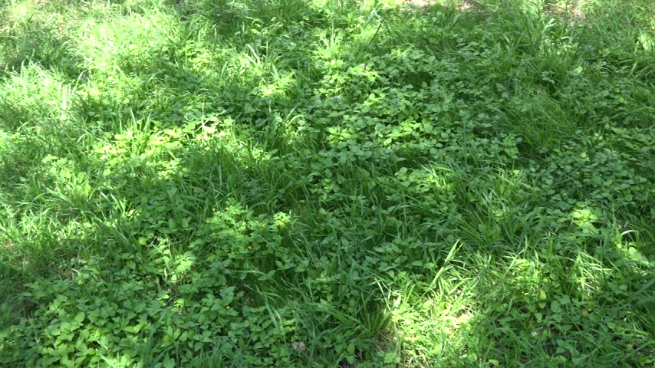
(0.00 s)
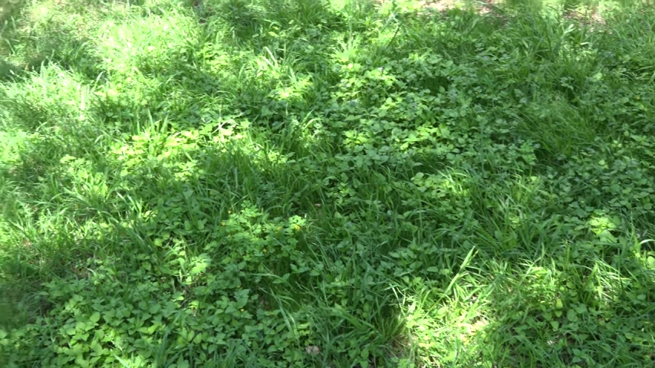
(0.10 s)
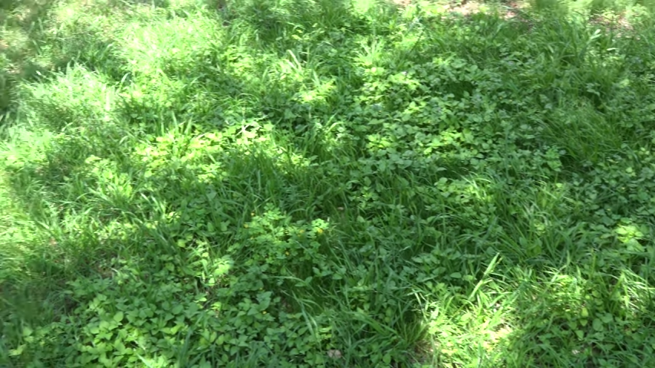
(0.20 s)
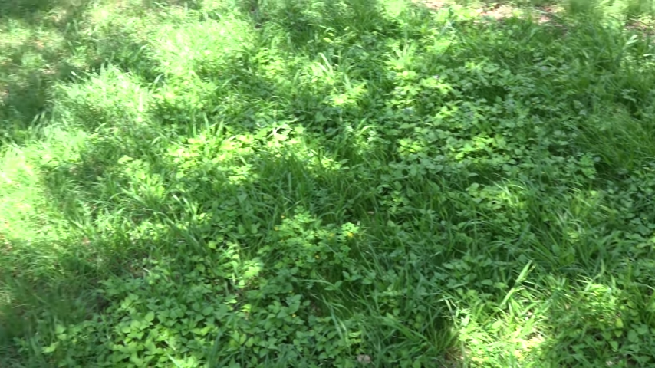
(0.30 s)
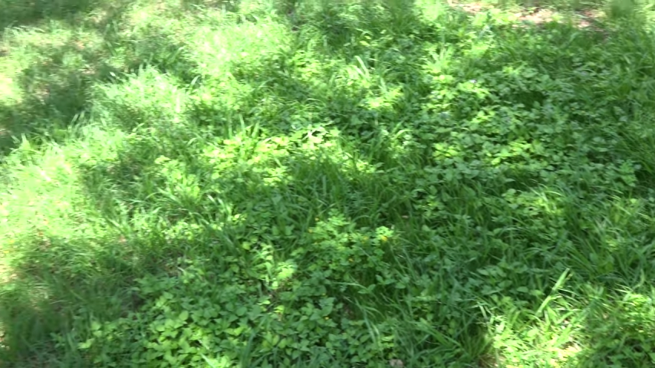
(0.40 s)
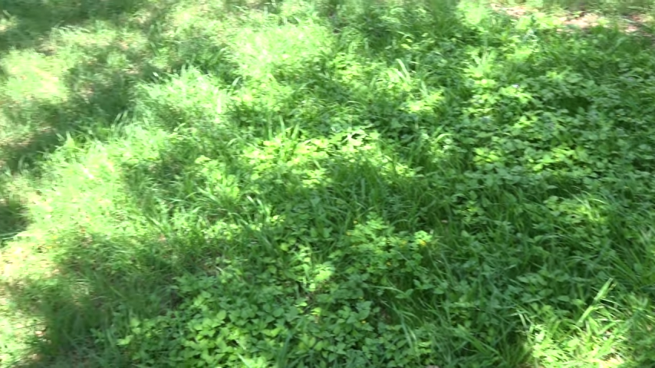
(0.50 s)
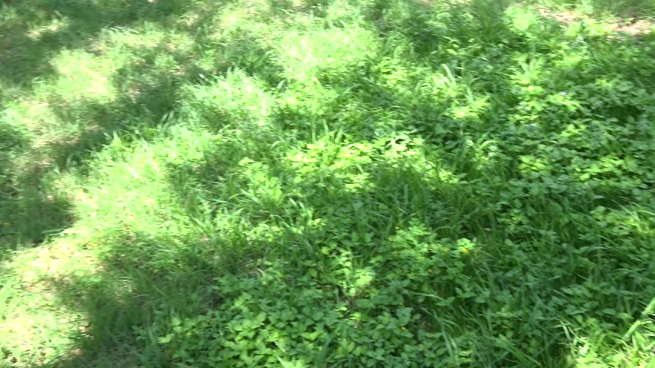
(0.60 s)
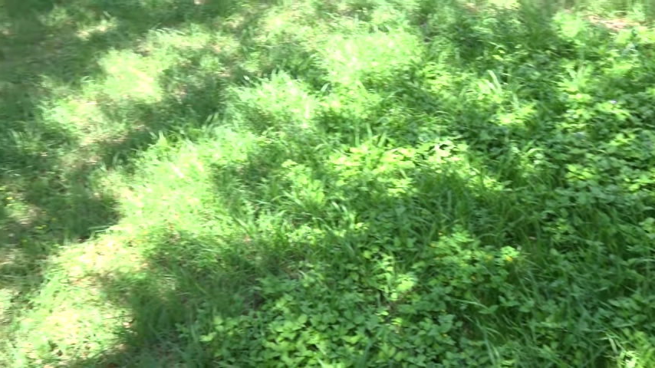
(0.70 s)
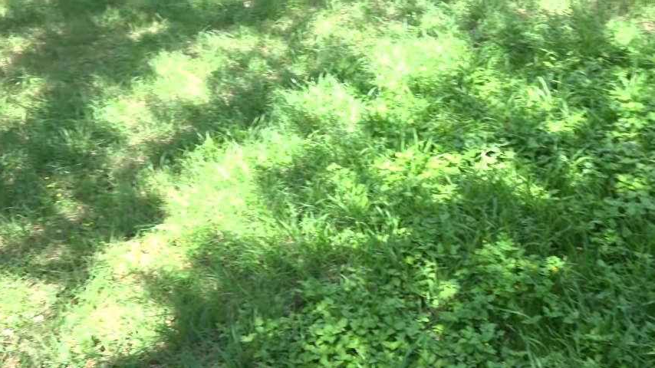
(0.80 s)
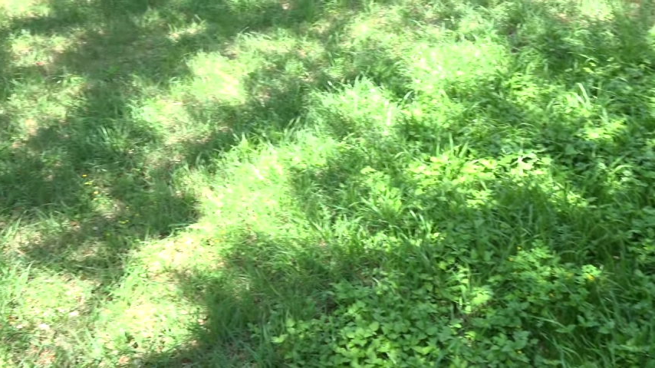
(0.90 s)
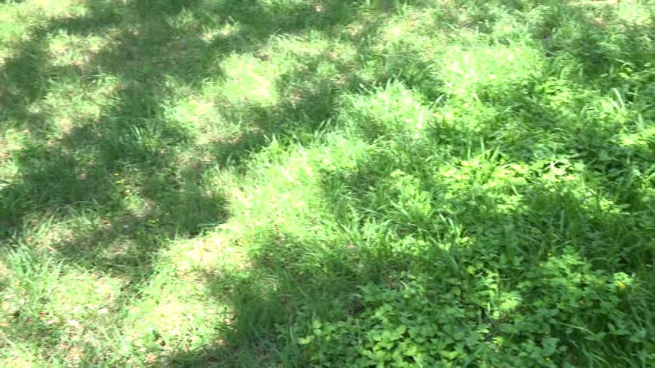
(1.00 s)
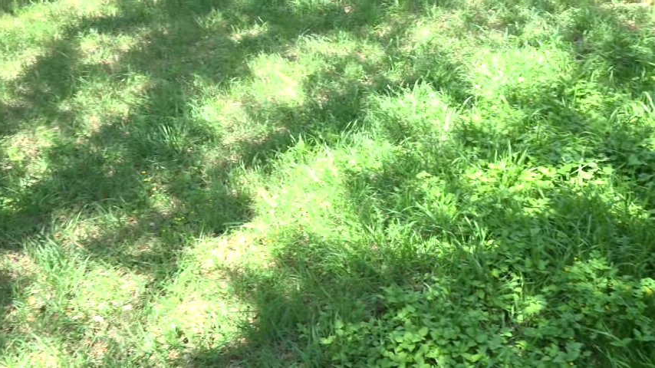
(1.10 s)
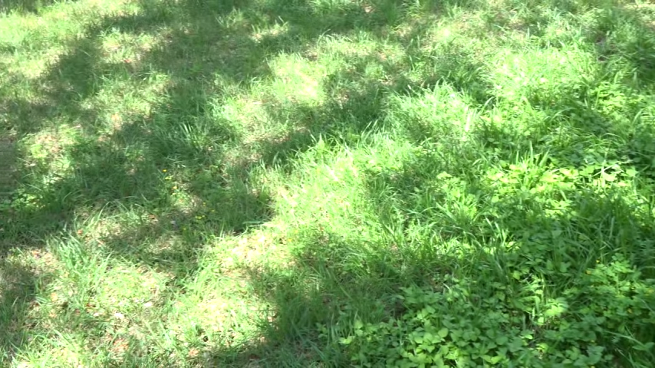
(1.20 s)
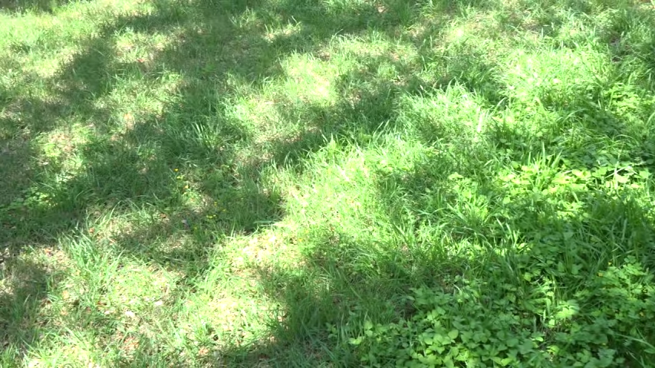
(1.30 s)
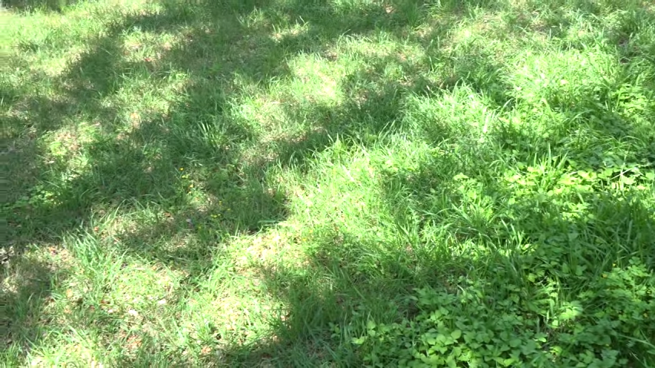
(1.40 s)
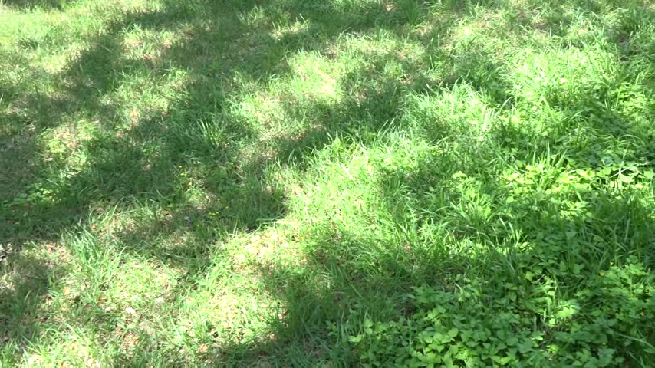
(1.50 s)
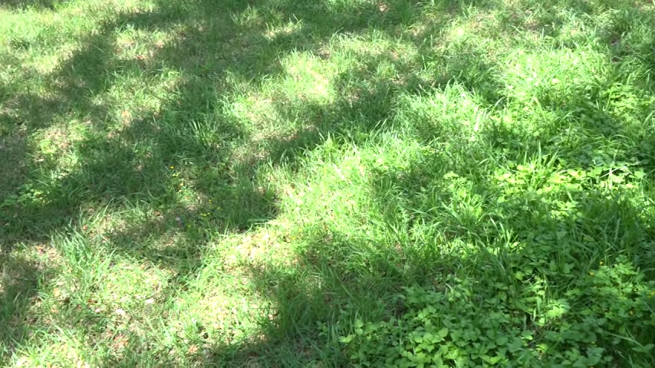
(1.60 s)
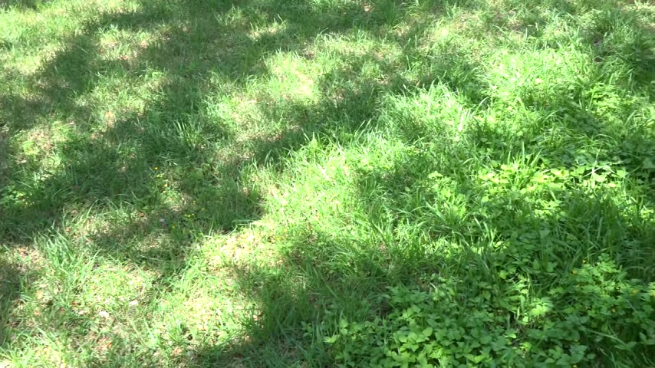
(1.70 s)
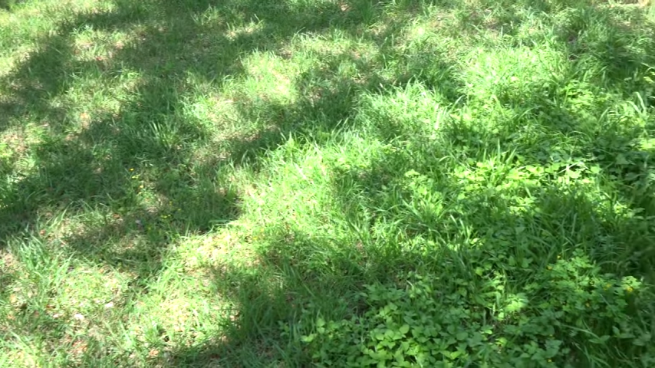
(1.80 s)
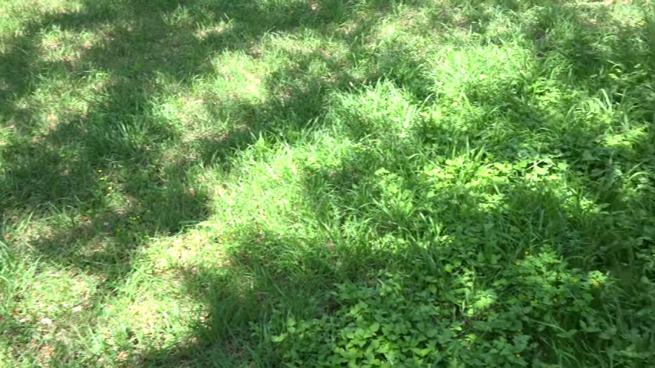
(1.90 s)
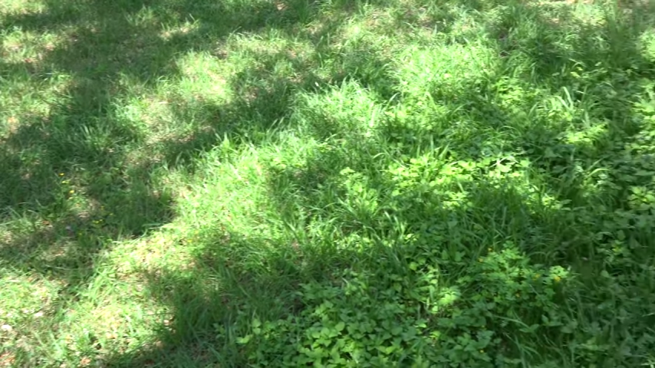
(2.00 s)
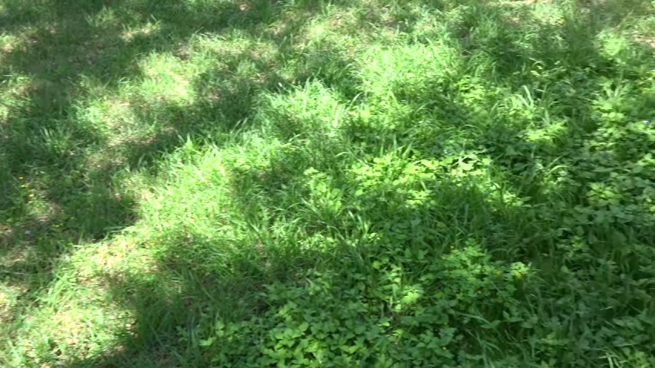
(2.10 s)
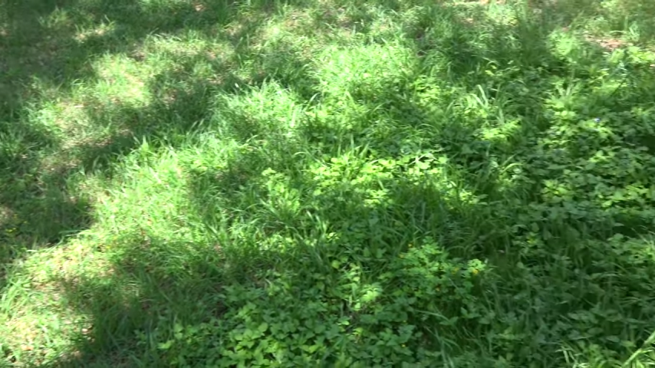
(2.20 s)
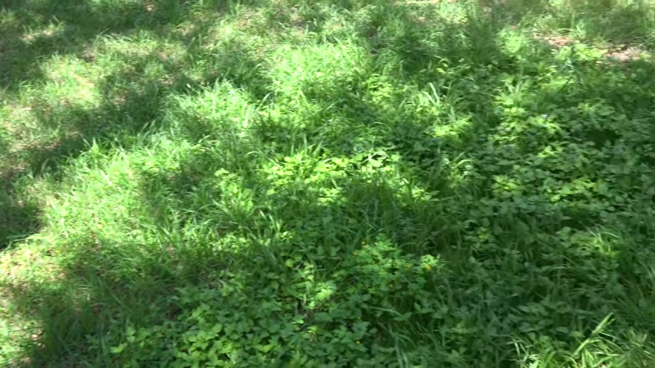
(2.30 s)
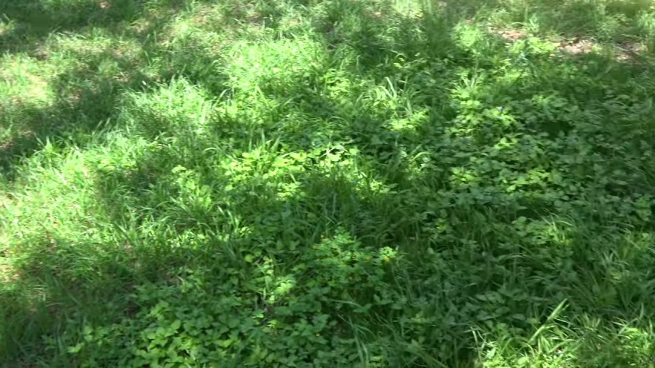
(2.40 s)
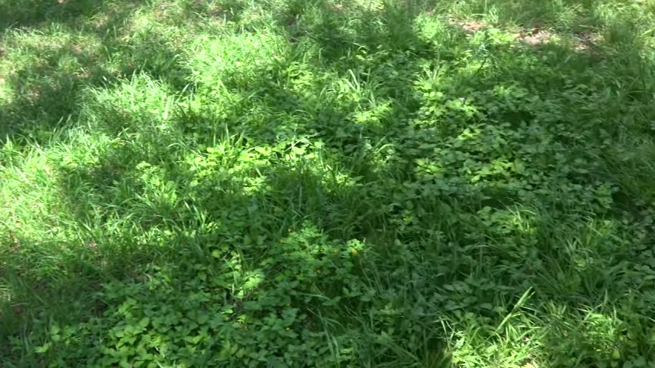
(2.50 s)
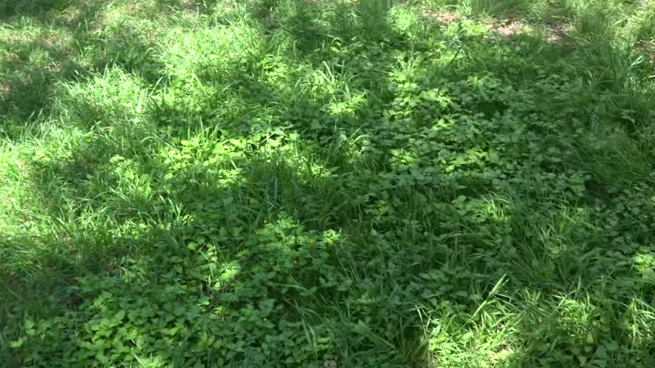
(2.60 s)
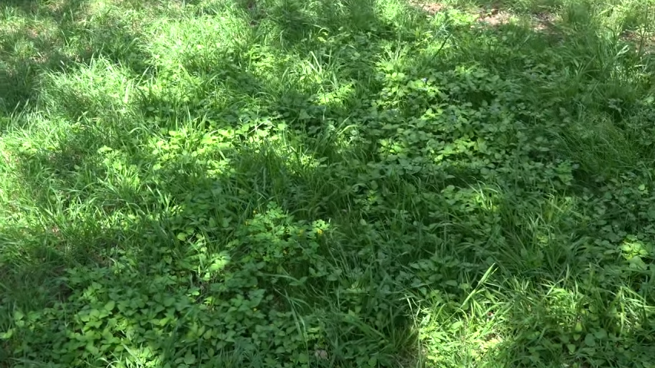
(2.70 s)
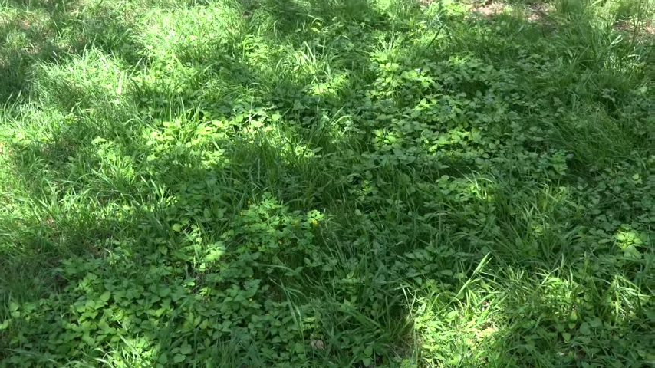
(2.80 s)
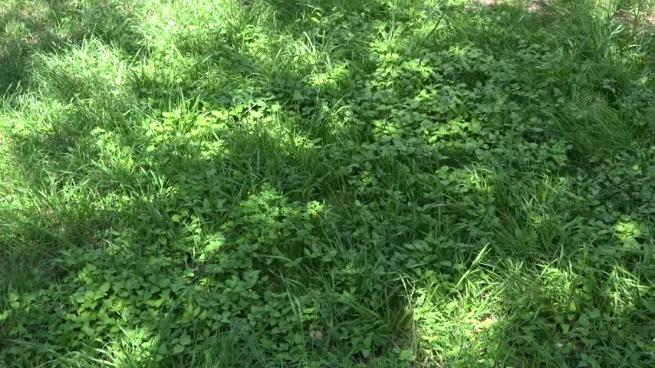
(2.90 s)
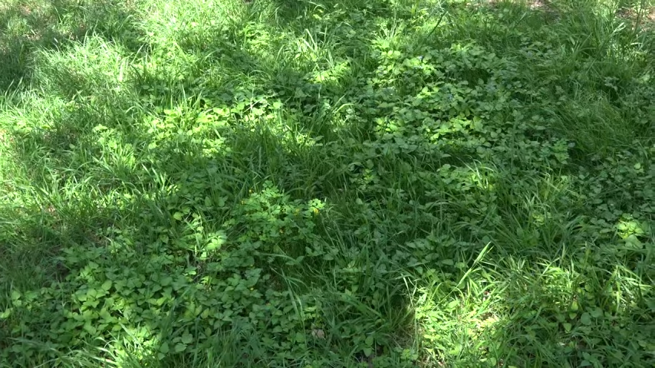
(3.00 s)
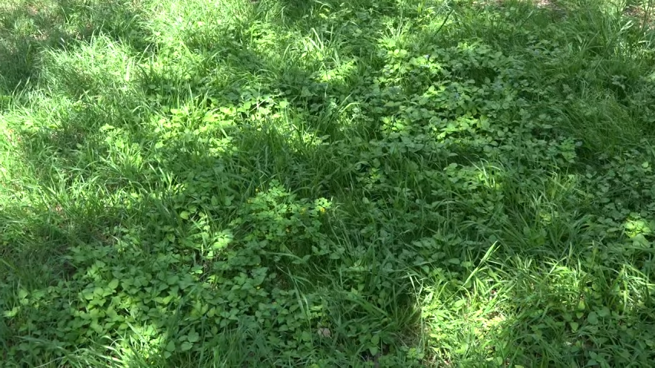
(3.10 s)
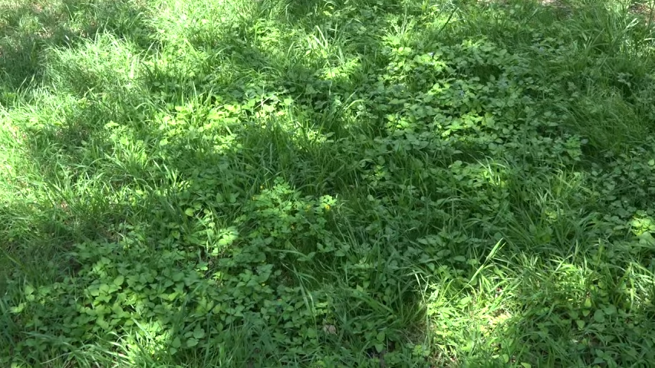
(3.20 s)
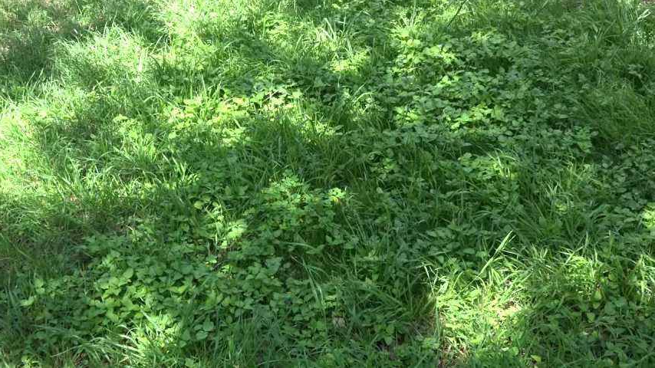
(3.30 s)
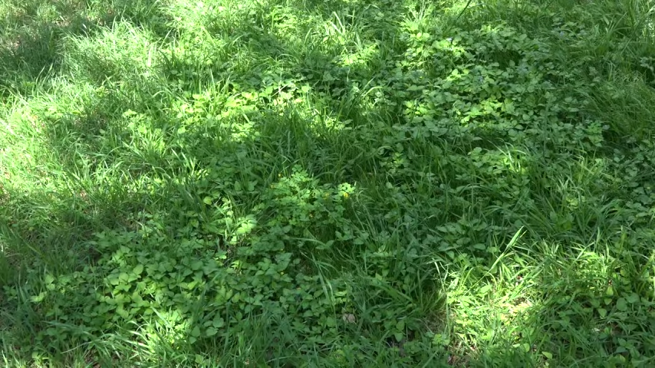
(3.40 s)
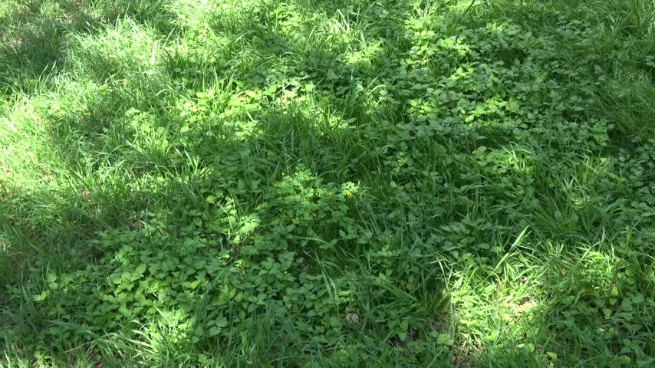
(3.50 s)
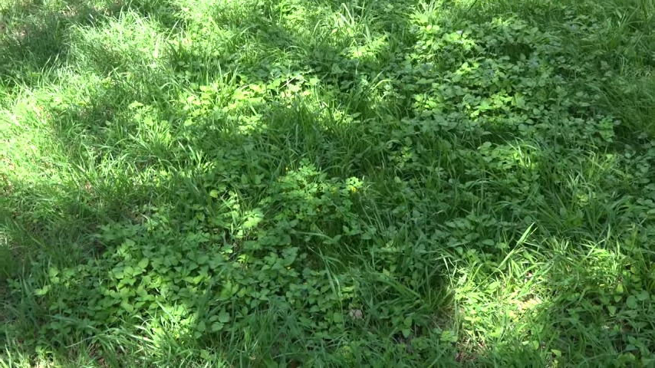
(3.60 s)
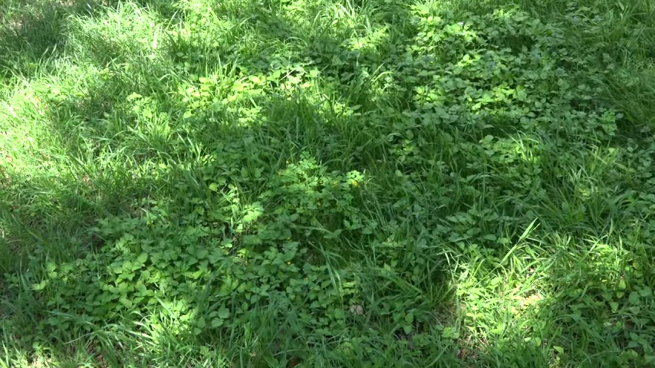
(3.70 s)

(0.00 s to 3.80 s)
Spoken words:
(no speaker visible)